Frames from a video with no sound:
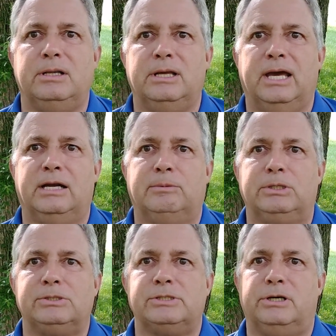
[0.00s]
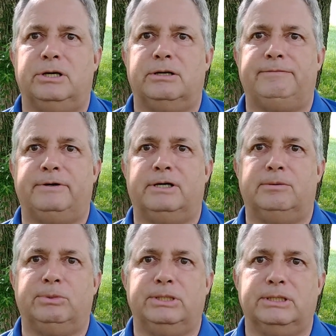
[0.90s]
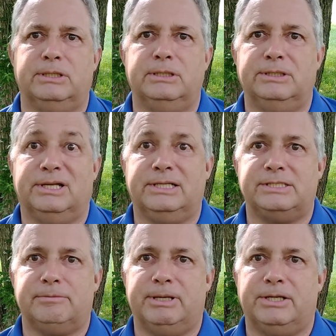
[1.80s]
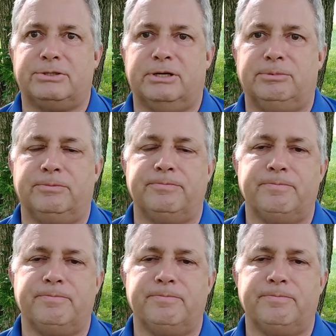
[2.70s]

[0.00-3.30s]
animals on a farm with the least amount of trouble.